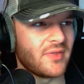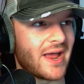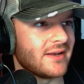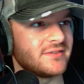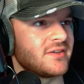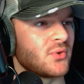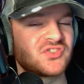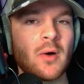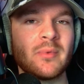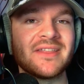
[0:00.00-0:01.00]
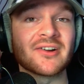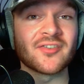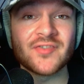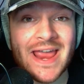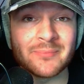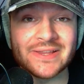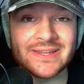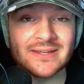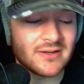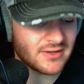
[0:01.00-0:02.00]
that, you know, someone in their
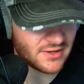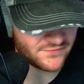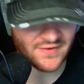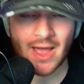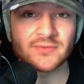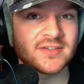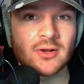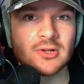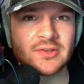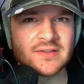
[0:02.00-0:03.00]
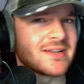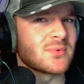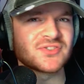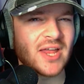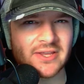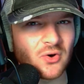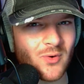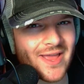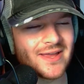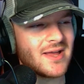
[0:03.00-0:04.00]
family found skeletons and it was taken
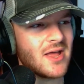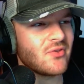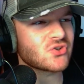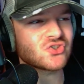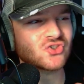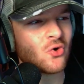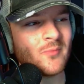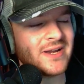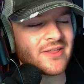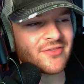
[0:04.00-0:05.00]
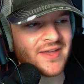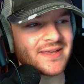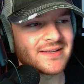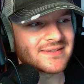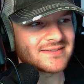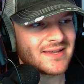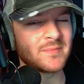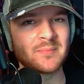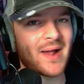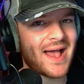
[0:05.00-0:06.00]
away. There's so many things that
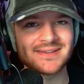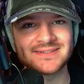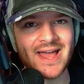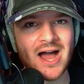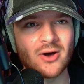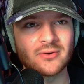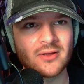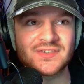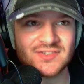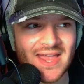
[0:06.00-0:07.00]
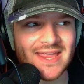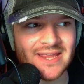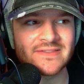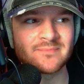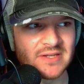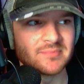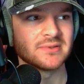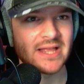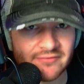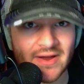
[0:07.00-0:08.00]
have been passed down that say that
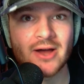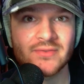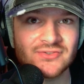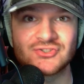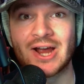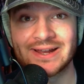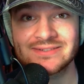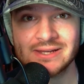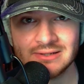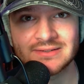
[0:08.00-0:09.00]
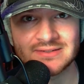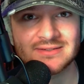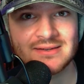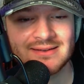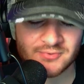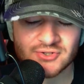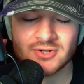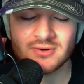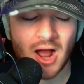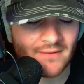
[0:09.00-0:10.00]
people have found these giant skeletons. I'm
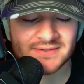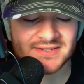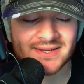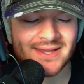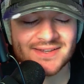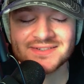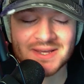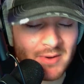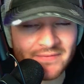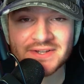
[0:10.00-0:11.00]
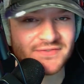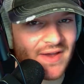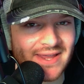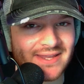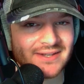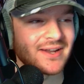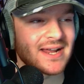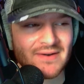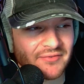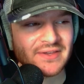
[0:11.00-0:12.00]
sure, obviously, some of it is fake,
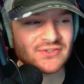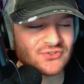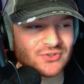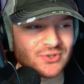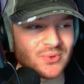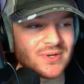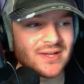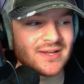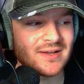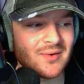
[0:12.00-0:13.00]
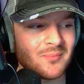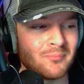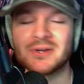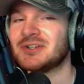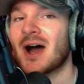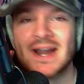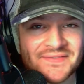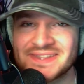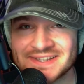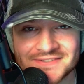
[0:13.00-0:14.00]
not everything is true, but not
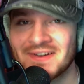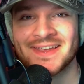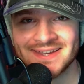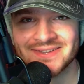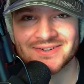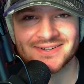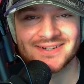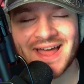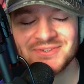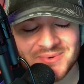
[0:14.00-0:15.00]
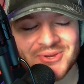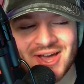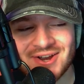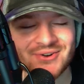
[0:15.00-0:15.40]
everything is fake either. And that's what you gotta